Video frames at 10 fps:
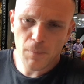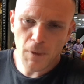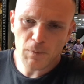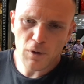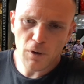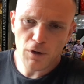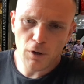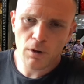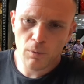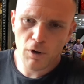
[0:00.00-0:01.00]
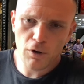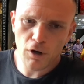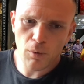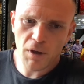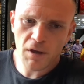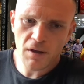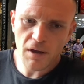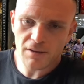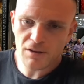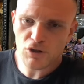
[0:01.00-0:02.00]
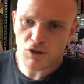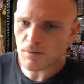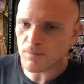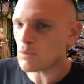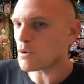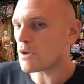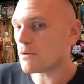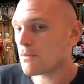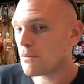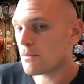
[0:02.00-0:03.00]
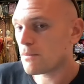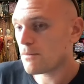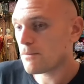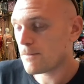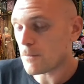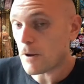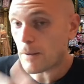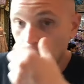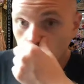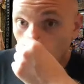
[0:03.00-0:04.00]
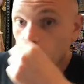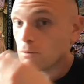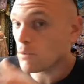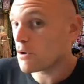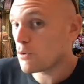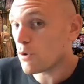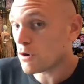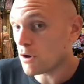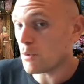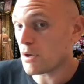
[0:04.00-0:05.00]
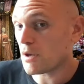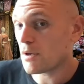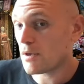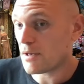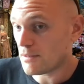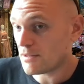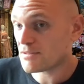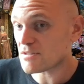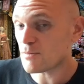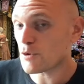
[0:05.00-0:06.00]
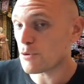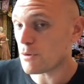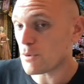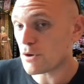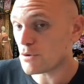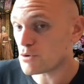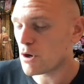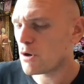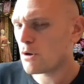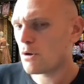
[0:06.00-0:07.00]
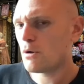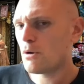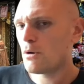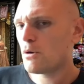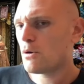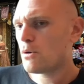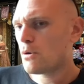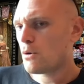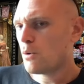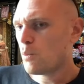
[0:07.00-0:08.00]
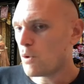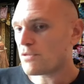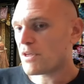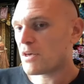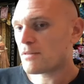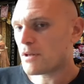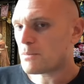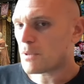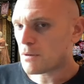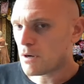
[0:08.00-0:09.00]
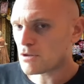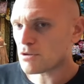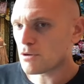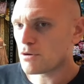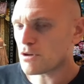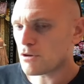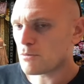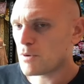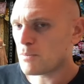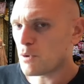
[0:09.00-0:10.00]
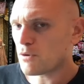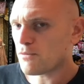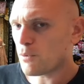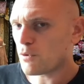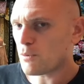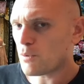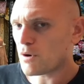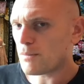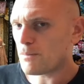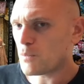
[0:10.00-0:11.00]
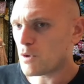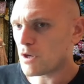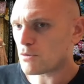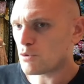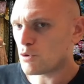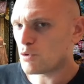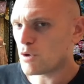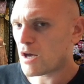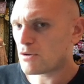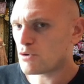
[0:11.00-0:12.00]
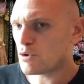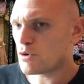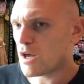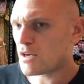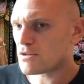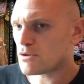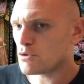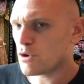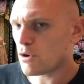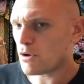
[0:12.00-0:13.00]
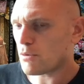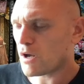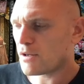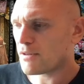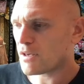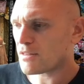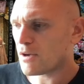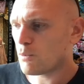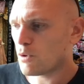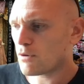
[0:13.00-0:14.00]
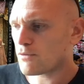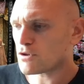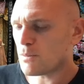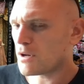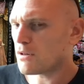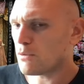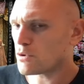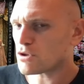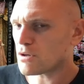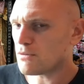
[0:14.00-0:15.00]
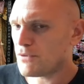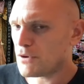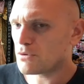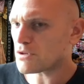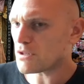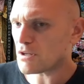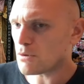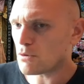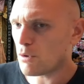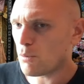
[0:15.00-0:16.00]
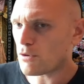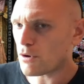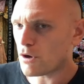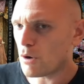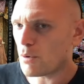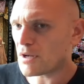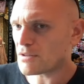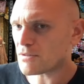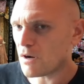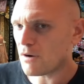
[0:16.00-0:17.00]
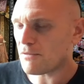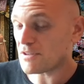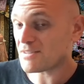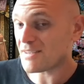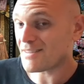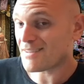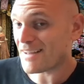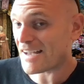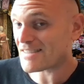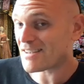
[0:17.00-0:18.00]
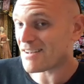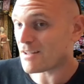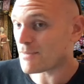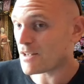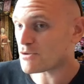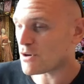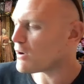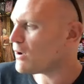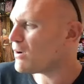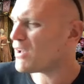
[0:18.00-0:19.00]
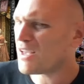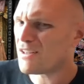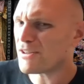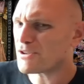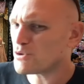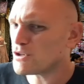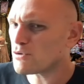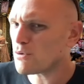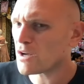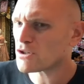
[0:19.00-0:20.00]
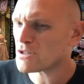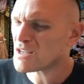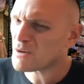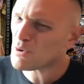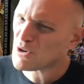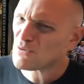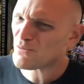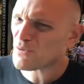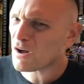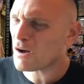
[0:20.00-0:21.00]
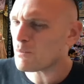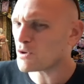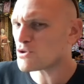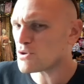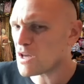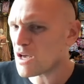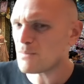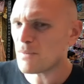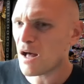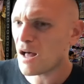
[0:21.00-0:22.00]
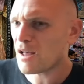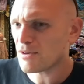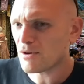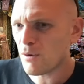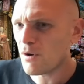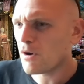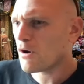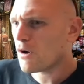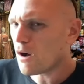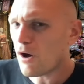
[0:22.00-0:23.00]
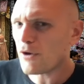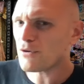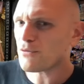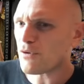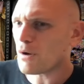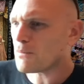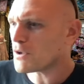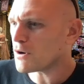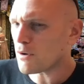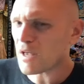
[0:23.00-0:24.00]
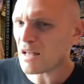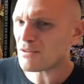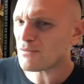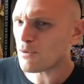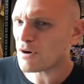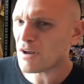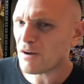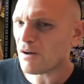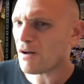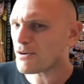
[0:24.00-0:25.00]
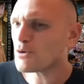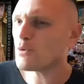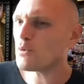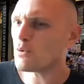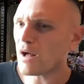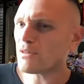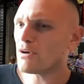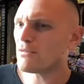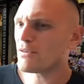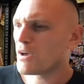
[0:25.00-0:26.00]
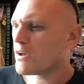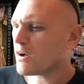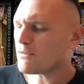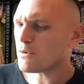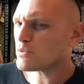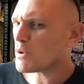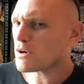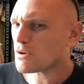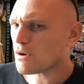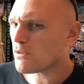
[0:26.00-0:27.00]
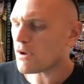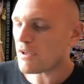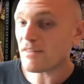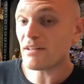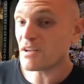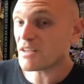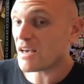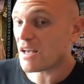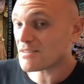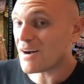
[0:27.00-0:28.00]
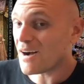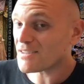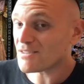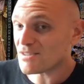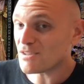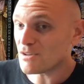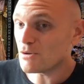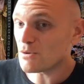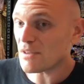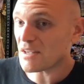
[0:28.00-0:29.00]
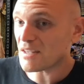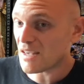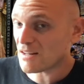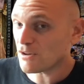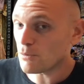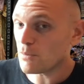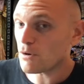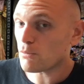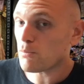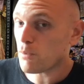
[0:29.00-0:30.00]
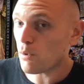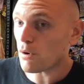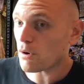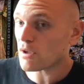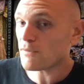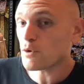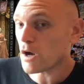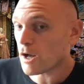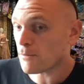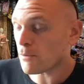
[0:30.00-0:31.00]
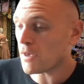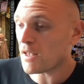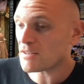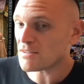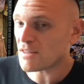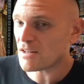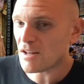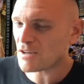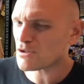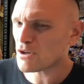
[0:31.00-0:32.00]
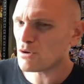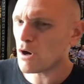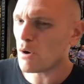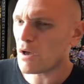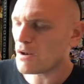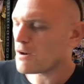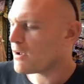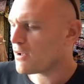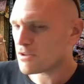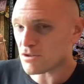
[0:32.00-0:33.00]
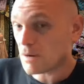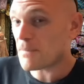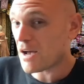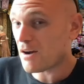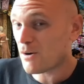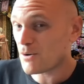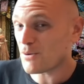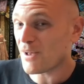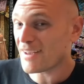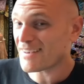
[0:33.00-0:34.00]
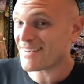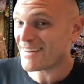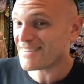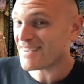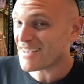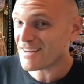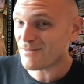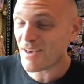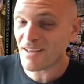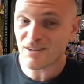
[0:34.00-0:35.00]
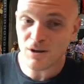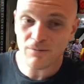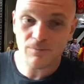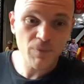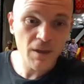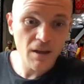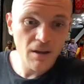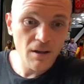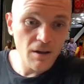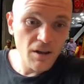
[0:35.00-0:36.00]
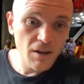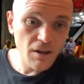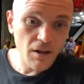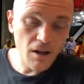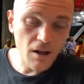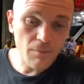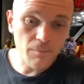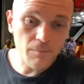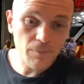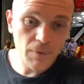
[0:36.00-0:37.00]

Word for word: I'm sorry, knowing where you're going at least to some degree. Right? Knowing where you are going at least to some degree because one thing that like hustlers and other people look for that want to like do you that do you nasty do you dirty right like they will look for somebody that looks confused and they don't know where they're going and stuff and it's like the classic con man trick oh hey like do you need directions hey where are you from what's your name ah you know oh you're from you know california oh cool i love I've always wanted to go there and they'll like get talking to you and like gain a little bit of rapport give you compliments and then the next thing you know it somehow you're like getting taken advantage of um